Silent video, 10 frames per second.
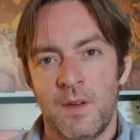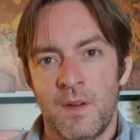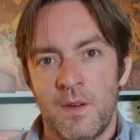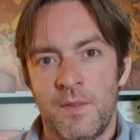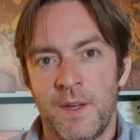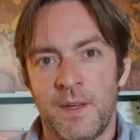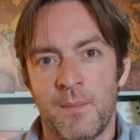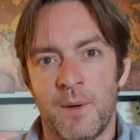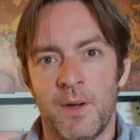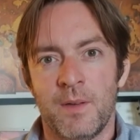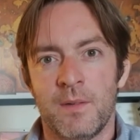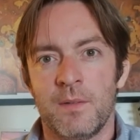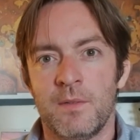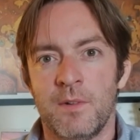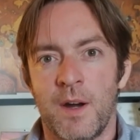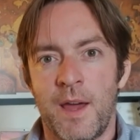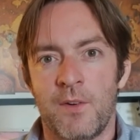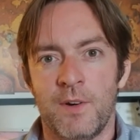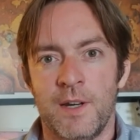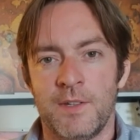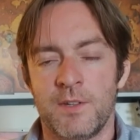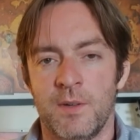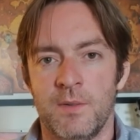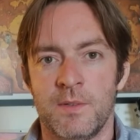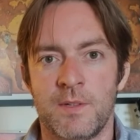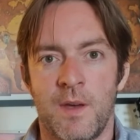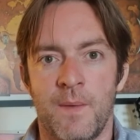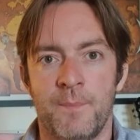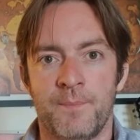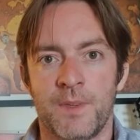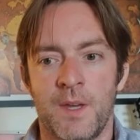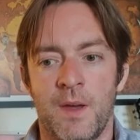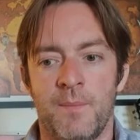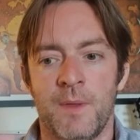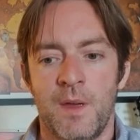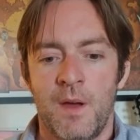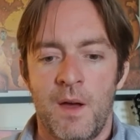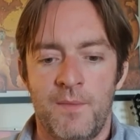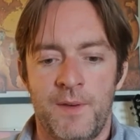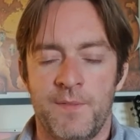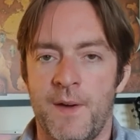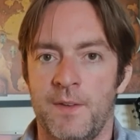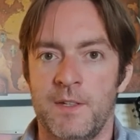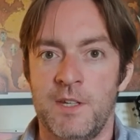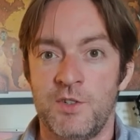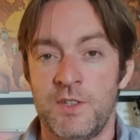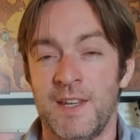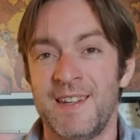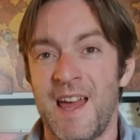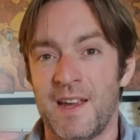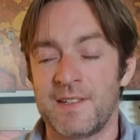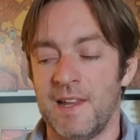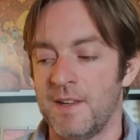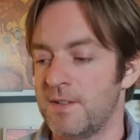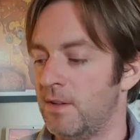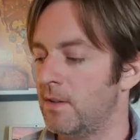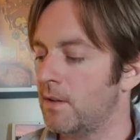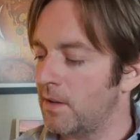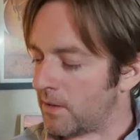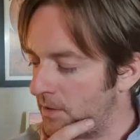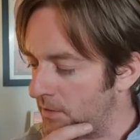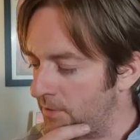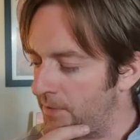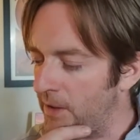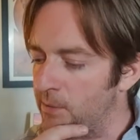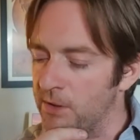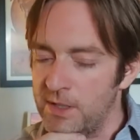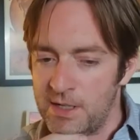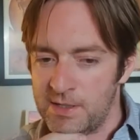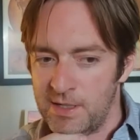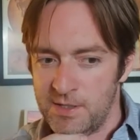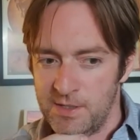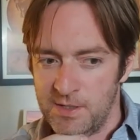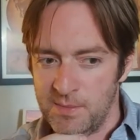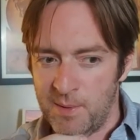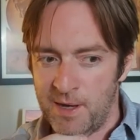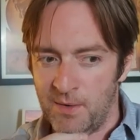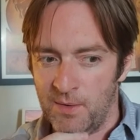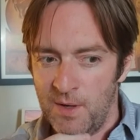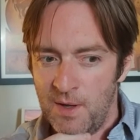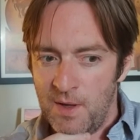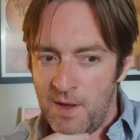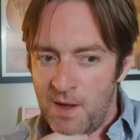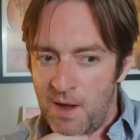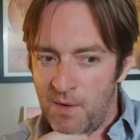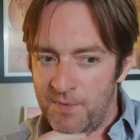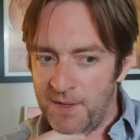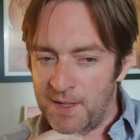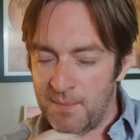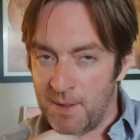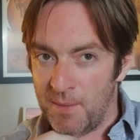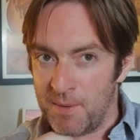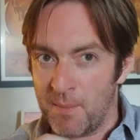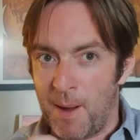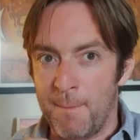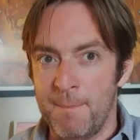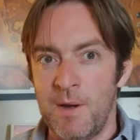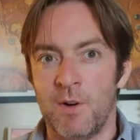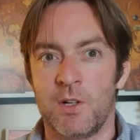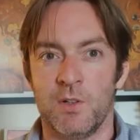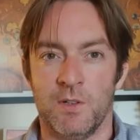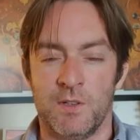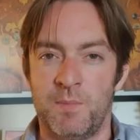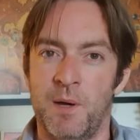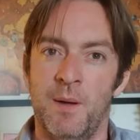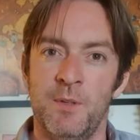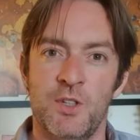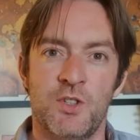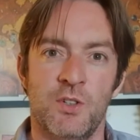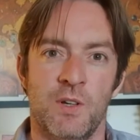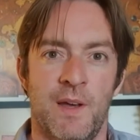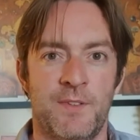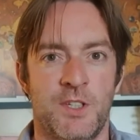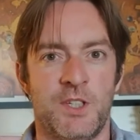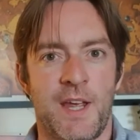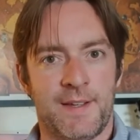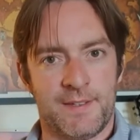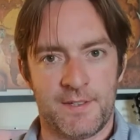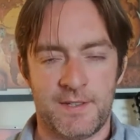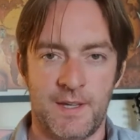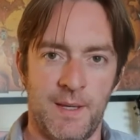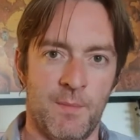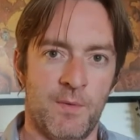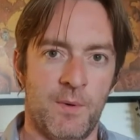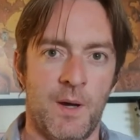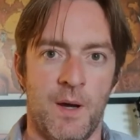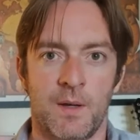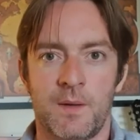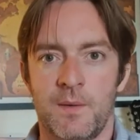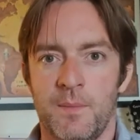I think it might run out really soon. So hopefully you found this interesting. Next lesson, I can't think what next lesson is about. I think it might be about miracles, but I'm not sure. I'll have to check the scheme of work.